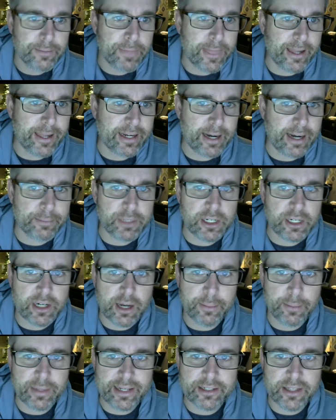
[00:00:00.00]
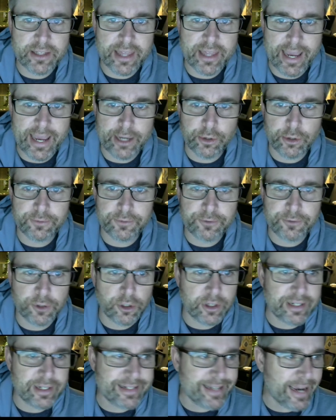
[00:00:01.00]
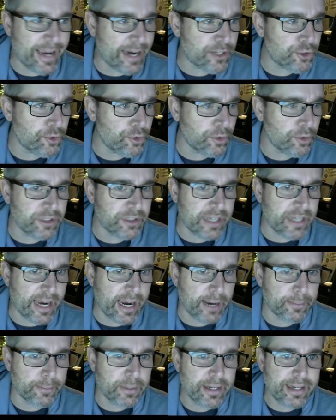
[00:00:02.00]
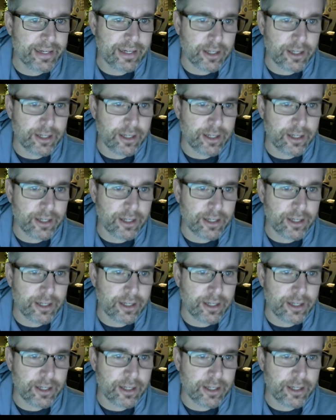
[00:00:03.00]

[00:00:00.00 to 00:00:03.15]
and I'm going to come into the header and footer contextual tab,